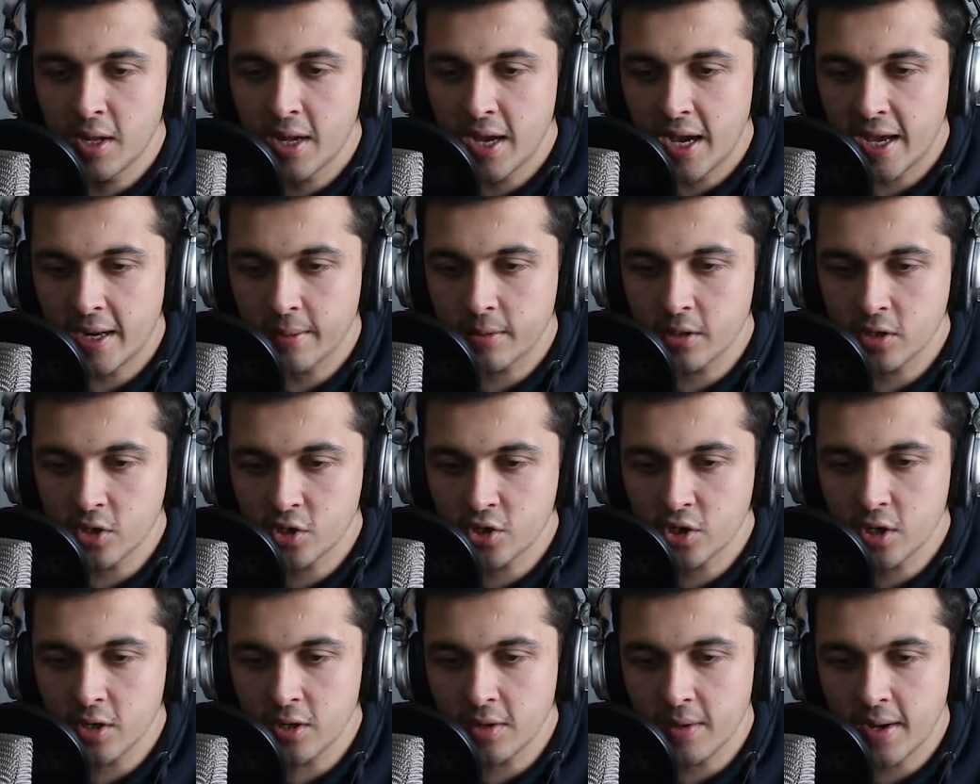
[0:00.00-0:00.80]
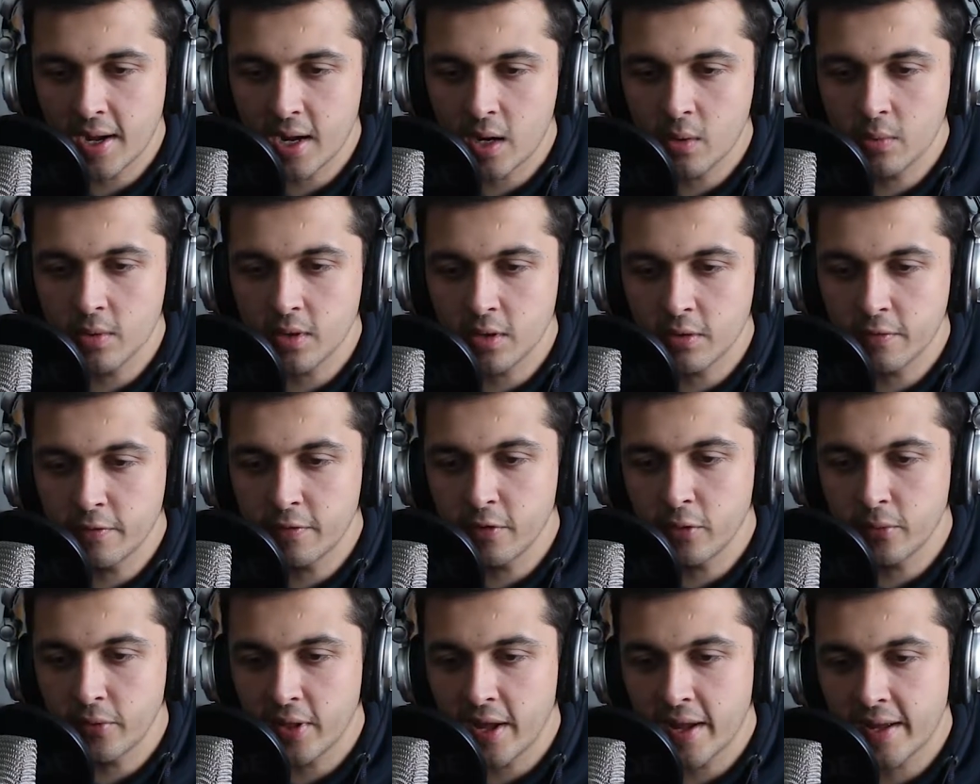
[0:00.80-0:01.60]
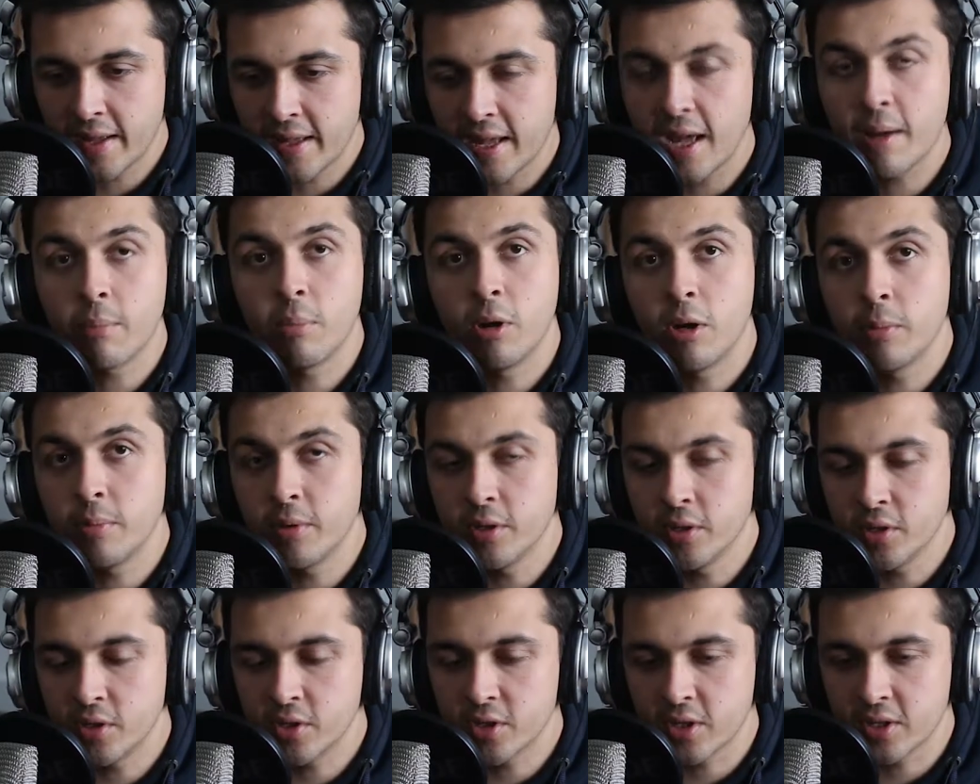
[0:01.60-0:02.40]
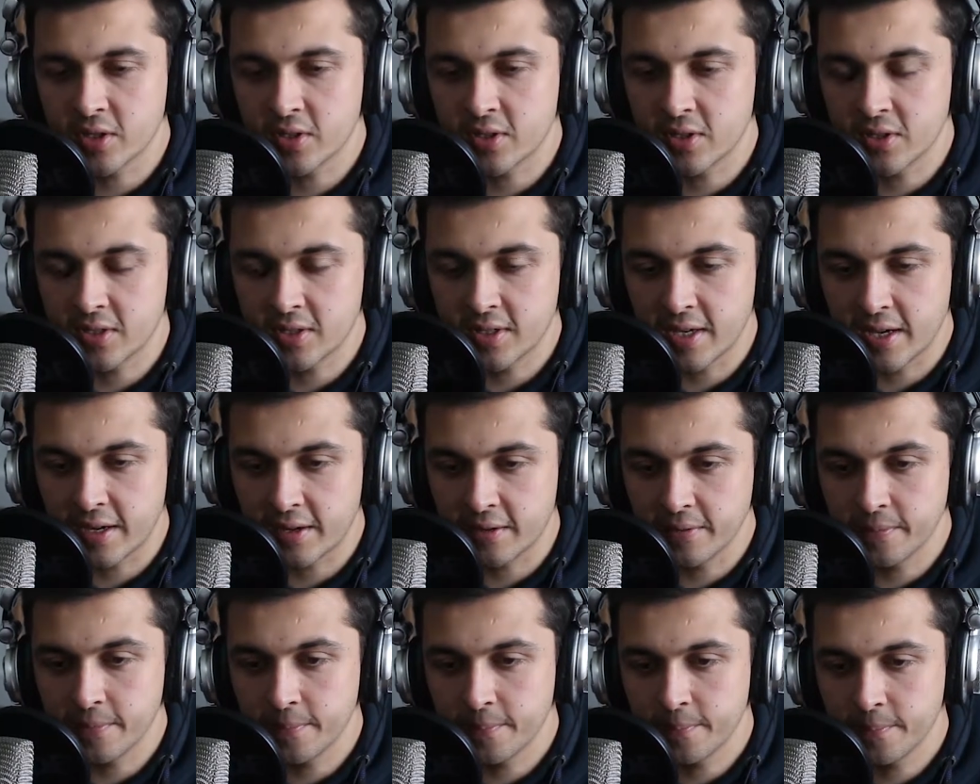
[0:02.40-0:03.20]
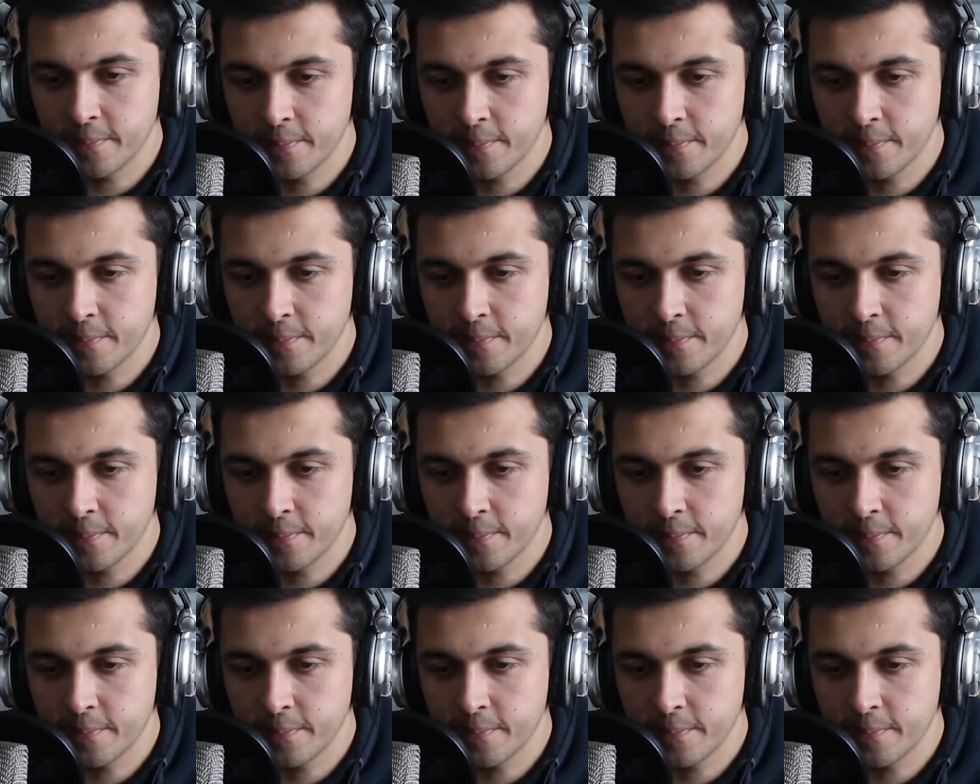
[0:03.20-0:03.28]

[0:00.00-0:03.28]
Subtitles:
and I'm going to show you how we can fill that gap up in just a second.